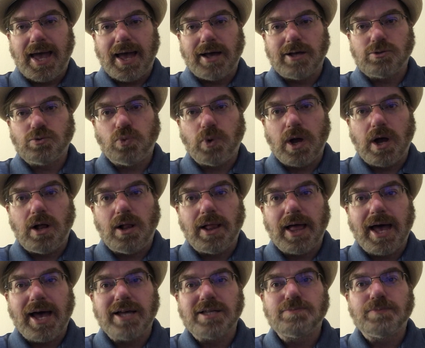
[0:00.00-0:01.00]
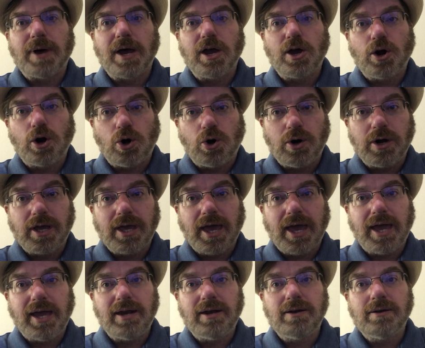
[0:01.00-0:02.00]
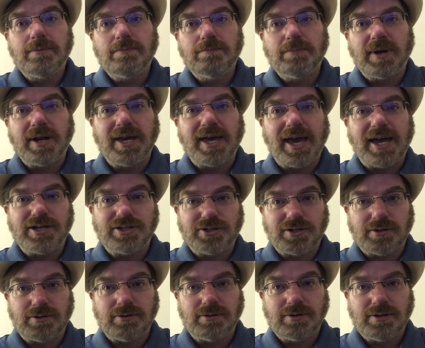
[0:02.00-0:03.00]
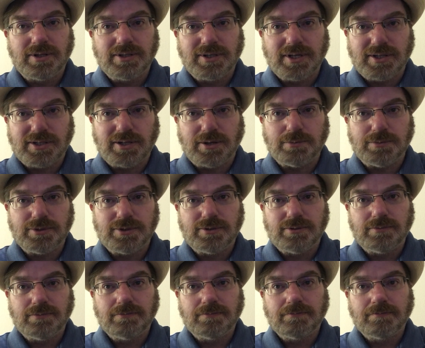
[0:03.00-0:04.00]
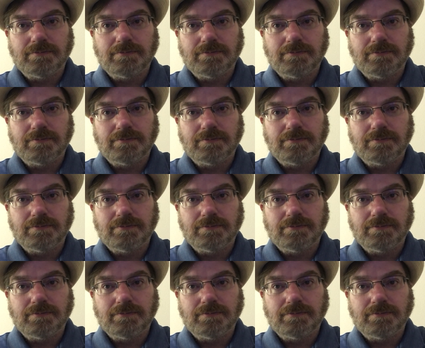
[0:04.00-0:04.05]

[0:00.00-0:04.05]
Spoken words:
as well as my hurricane mitigation systems.